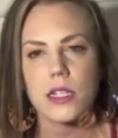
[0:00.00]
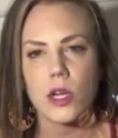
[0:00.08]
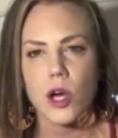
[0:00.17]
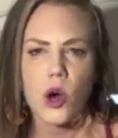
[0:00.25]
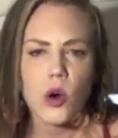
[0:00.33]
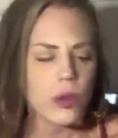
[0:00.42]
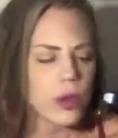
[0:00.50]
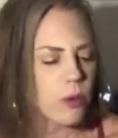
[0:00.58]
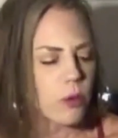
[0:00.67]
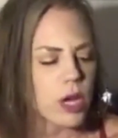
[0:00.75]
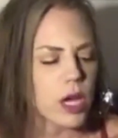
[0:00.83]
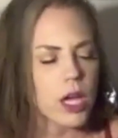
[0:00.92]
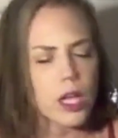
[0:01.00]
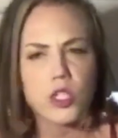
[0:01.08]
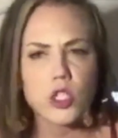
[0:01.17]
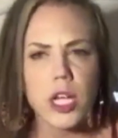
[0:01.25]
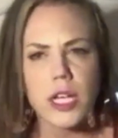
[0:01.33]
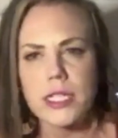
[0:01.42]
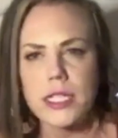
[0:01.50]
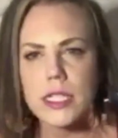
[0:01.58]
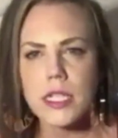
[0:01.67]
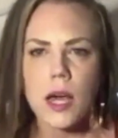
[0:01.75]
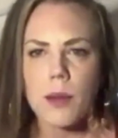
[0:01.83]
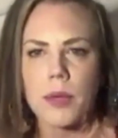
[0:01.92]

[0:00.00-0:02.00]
oh, they want to try to stop